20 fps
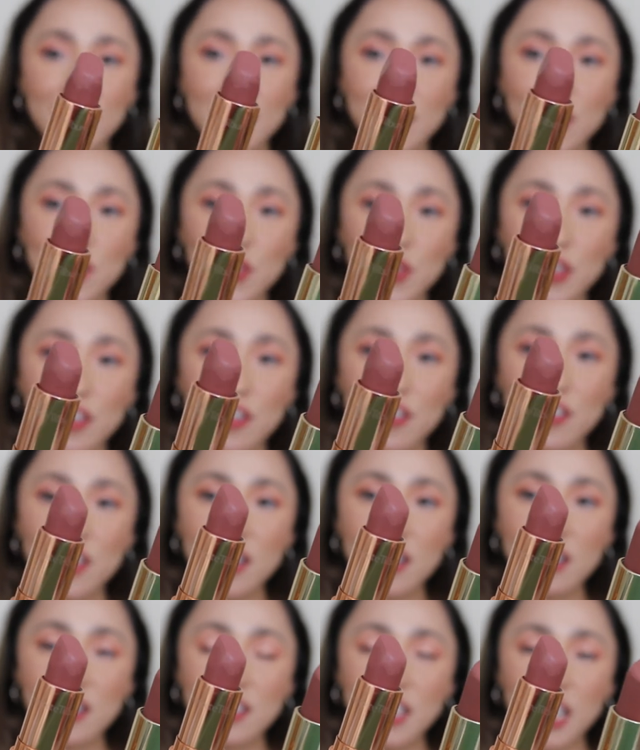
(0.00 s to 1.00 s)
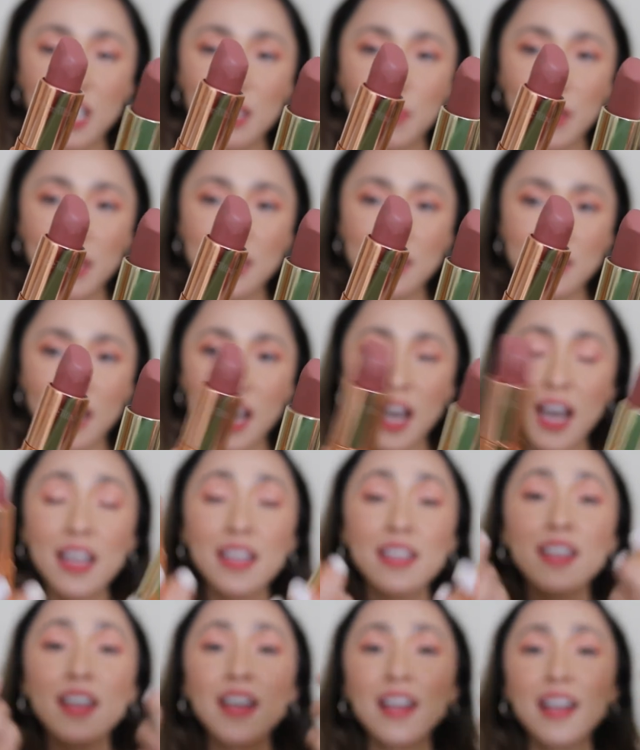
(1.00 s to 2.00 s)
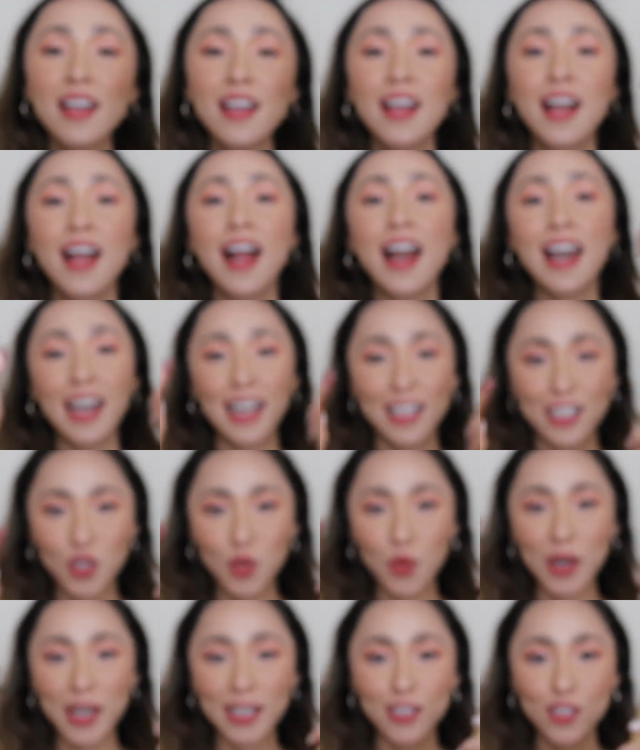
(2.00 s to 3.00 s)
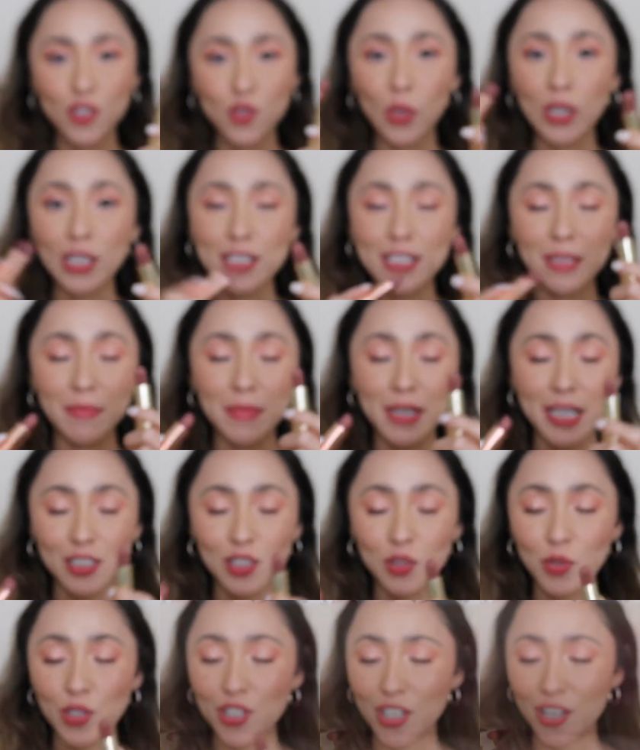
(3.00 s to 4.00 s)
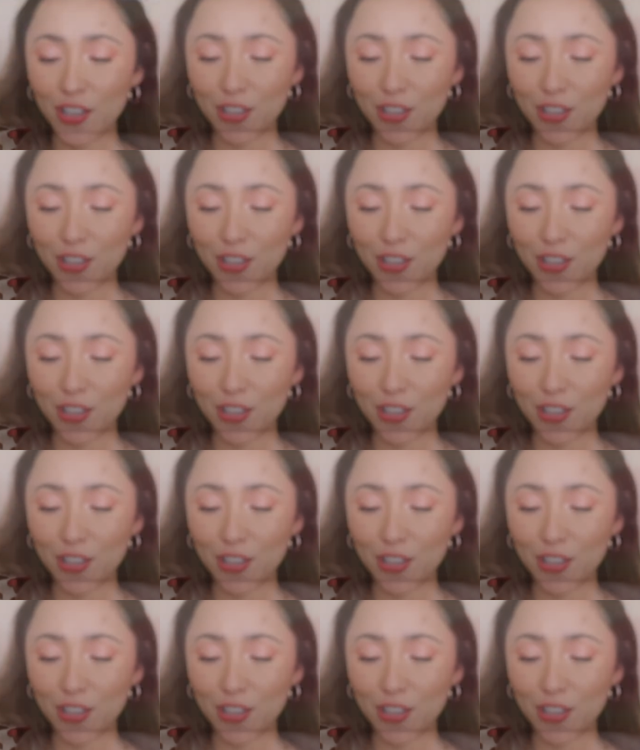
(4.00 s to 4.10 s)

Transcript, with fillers: So here they are side by side. Let's go ahead and swatch them next to each other.